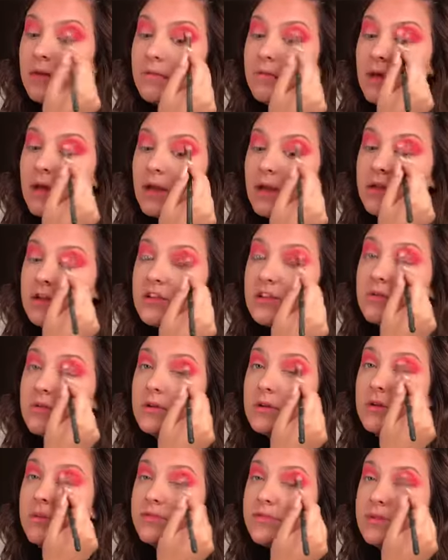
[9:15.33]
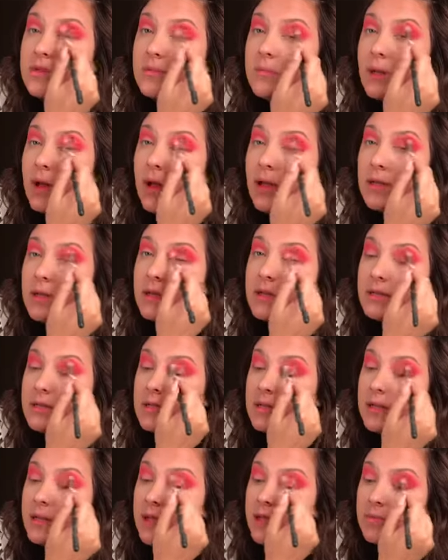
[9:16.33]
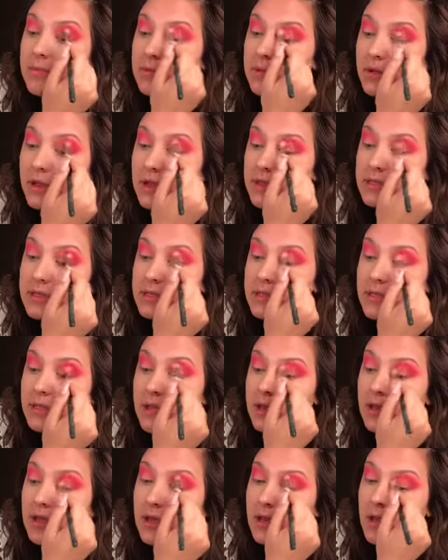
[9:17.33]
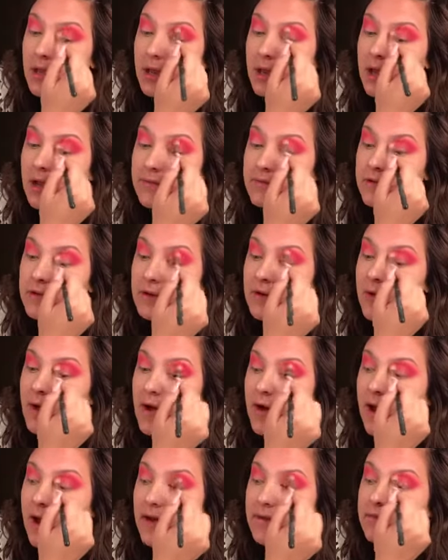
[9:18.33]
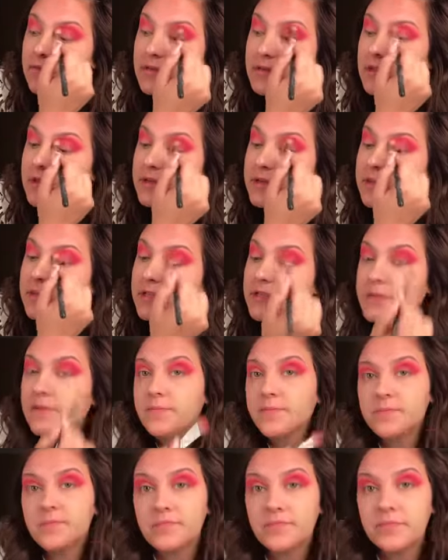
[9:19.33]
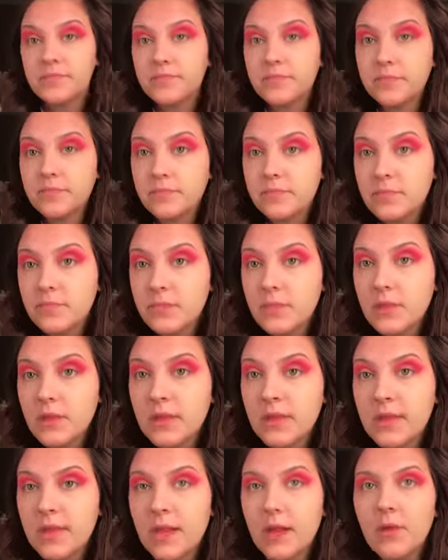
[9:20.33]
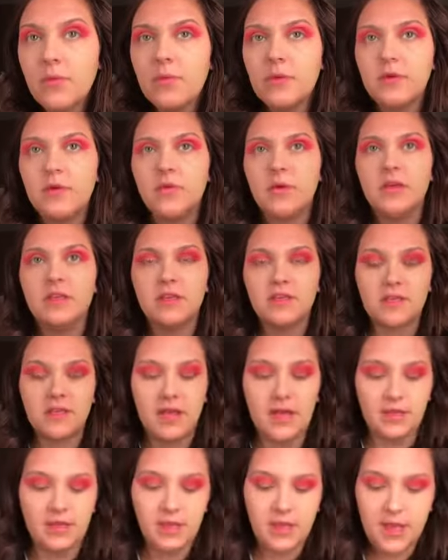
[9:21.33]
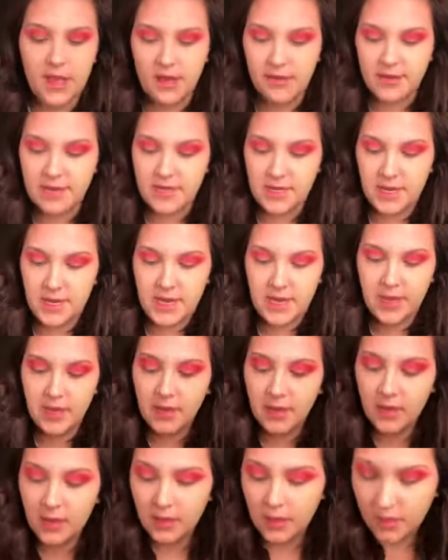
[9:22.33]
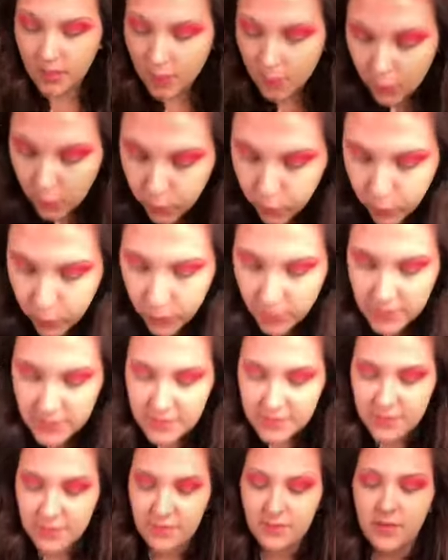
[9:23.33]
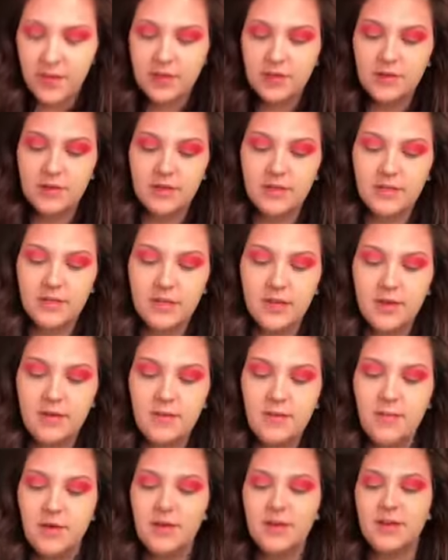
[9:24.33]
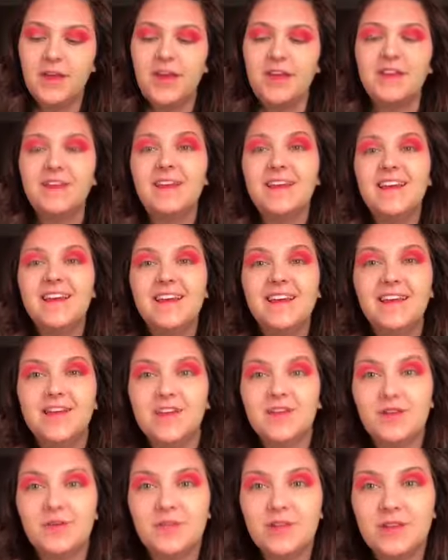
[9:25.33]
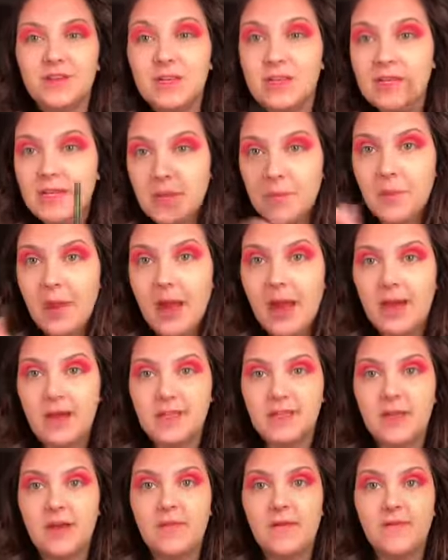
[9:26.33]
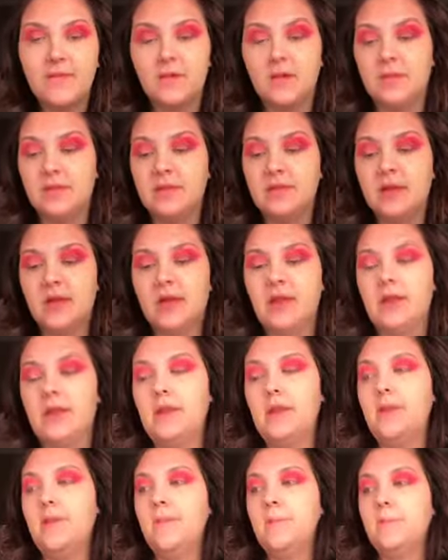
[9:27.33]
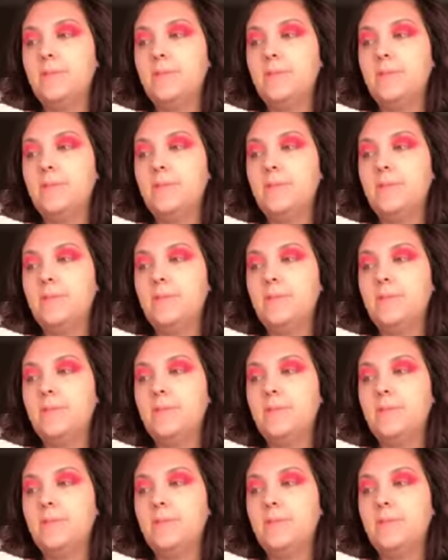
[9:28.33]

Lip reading: but I just want to use the palette today, plus I have to go out after this, and I don't want to wear this eye look out today, because I don't feel like dressing up. So I'm just going to take my eyes off after I'm done,